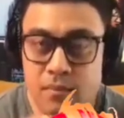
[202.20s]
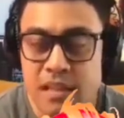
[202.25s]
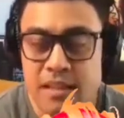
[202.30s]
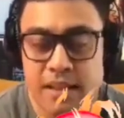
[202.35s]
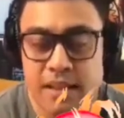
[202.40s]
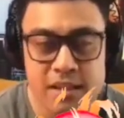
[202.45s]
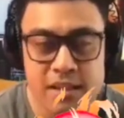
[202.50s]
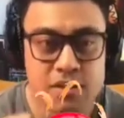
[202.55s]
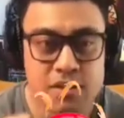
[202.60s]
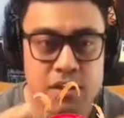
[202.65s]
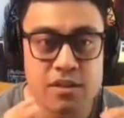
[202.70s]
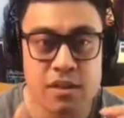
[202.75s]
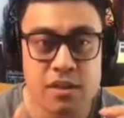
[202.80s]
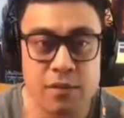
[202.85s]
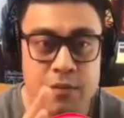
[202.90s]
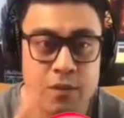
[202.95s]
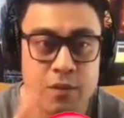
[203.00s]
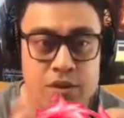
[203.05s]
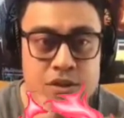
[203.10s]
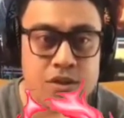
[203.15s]
those are the
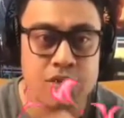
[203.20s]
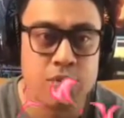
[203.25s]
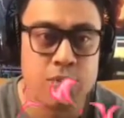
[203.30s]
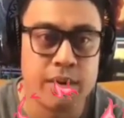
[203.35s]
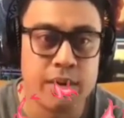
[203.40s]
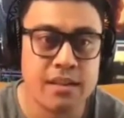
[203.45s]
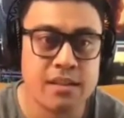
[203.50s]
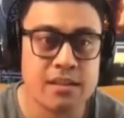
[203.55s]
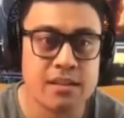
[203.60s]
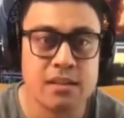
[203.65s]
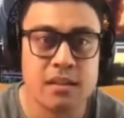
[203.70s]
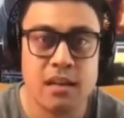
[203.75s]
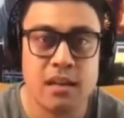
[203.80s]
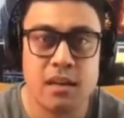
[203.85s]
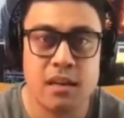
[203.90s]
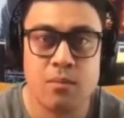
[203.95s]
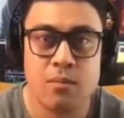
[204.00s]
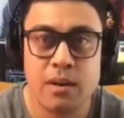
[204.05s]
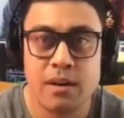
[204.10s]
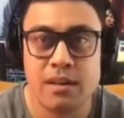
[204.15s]
first two ways.
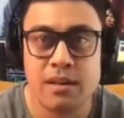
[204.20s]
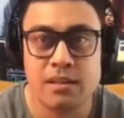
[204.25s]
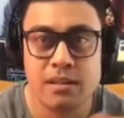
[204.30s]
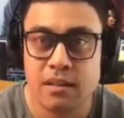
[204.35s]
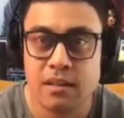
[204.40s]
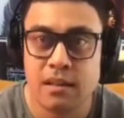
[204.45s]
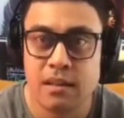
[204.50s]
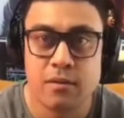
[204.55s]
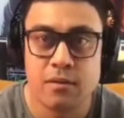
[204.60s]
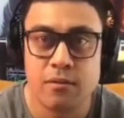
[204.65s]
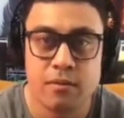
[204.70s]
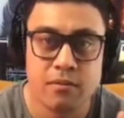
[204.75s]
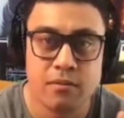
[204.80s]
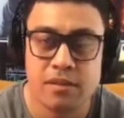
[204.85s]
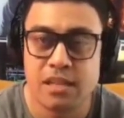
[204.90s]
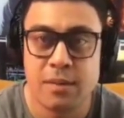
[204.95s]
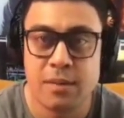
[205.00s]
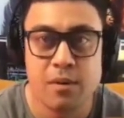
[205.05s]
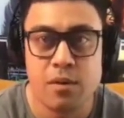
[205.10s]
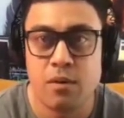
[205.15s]
One is
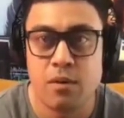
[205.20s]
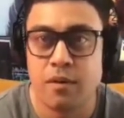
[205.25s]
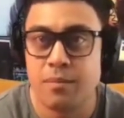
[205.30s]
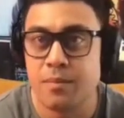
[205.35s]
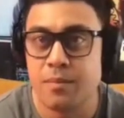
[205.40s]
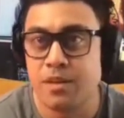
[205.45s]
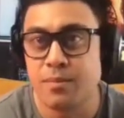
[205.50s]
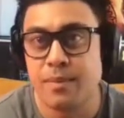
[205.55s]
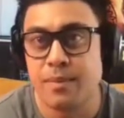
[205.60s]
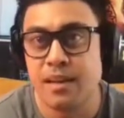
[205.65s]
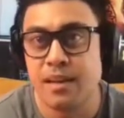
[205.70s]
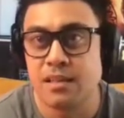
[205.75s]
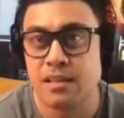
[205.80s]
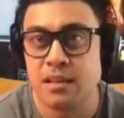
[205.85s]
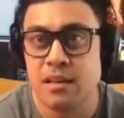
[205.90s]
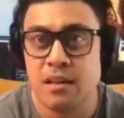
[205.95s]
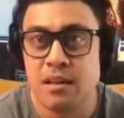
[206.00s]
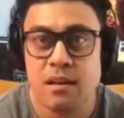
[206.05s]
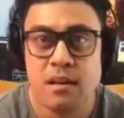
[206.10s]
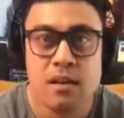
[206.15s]
stepping away from your
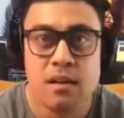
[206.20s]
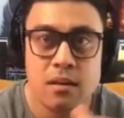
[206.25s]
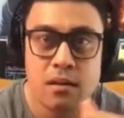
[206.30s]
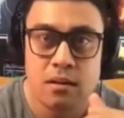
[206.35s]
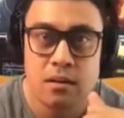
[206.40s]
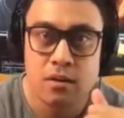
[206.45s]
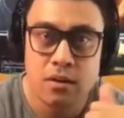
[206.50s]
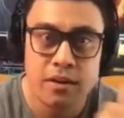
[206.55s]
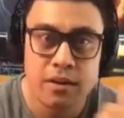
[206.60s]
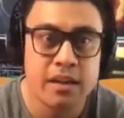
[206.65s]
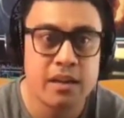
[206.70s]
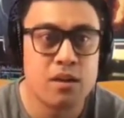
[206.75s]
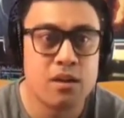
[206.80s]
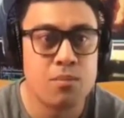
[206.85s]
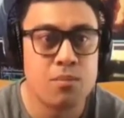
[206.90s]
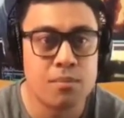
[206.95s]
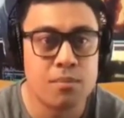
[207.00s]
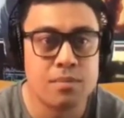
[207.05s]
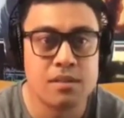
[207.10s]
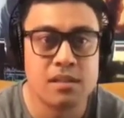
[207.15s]
space, learn how to
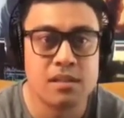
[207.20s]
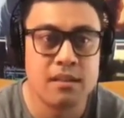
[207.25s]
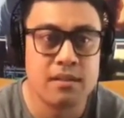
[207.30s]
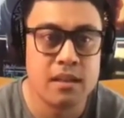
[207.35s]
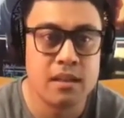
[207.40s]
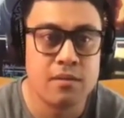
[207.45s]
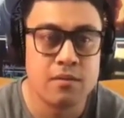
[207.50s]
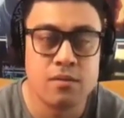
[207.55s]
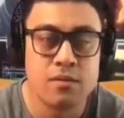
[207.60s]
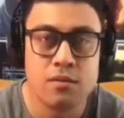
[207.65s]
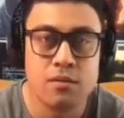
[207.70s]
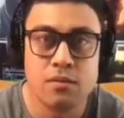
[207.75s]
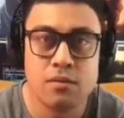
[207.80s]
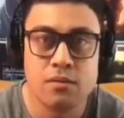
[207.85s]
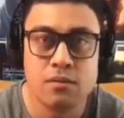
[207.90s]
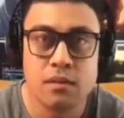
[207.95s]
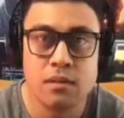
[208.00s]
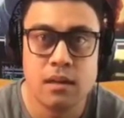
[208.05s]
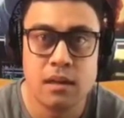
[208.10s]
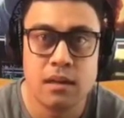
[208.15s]
purposely think through
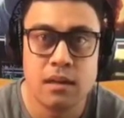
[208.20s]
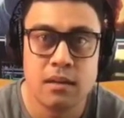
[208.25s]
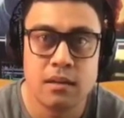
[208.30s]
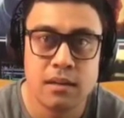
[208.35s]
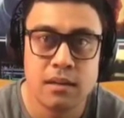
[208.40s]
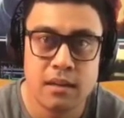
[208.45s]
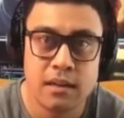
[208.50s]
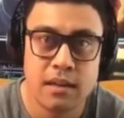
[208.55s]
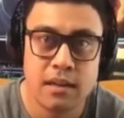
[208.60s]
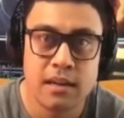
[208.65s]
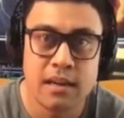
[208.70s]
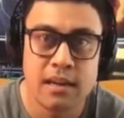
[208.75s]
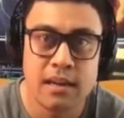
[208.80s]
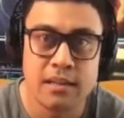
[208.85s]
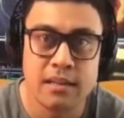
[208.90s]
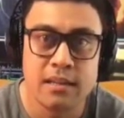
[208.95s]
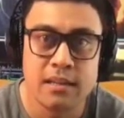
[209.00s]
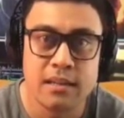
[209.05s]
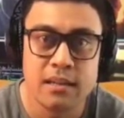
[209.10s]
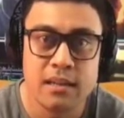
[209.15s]
an
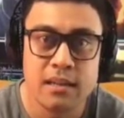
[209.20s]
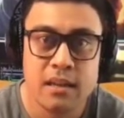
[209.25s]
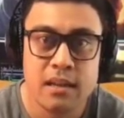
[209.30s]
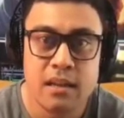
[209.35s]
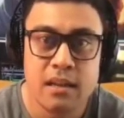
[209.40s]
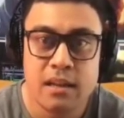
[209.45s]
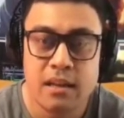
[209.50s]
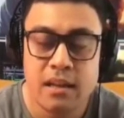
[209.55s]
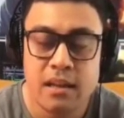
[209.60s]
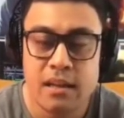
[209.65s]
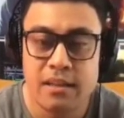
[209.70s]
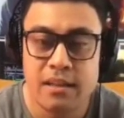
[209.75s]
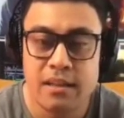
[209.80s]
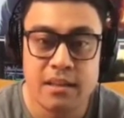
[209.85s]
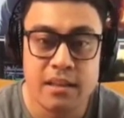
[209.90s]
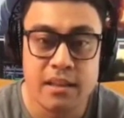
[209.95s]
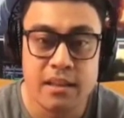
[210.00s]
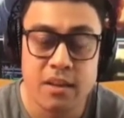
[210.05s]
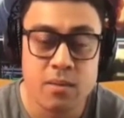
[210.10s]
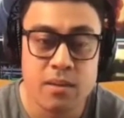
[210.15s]
idea. And then
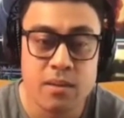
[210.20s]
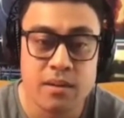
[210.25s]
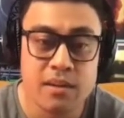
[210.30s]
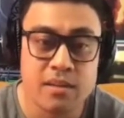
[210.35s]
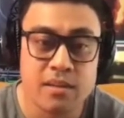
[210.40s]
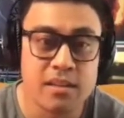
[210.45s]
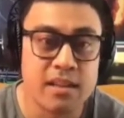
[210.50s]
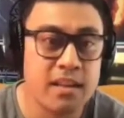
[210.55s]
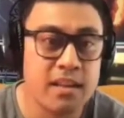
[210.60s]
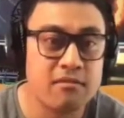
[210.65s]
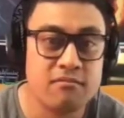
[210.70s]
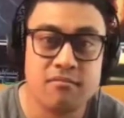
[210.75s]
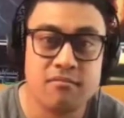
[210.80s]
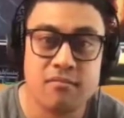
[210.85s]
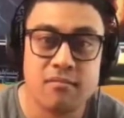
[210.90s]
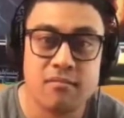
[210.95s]
the other one is that